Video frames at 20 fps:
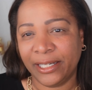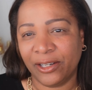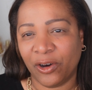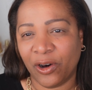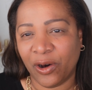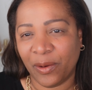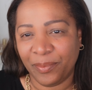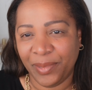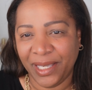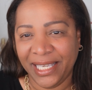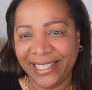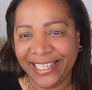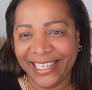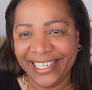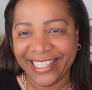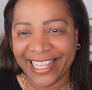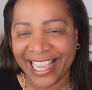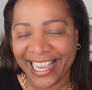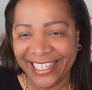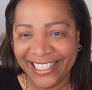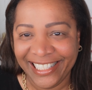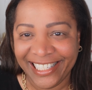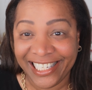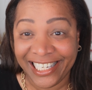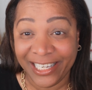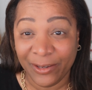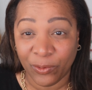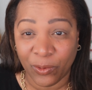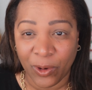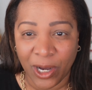or
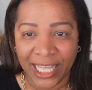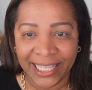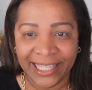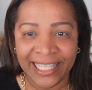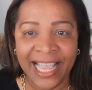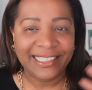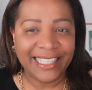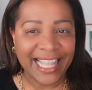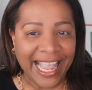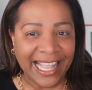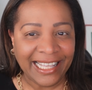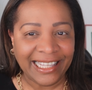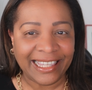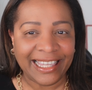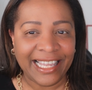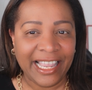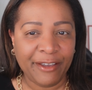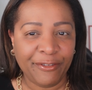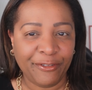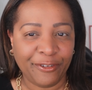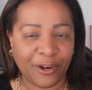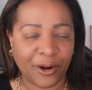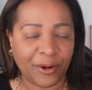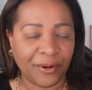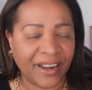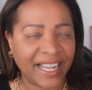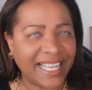BD91. Lately, for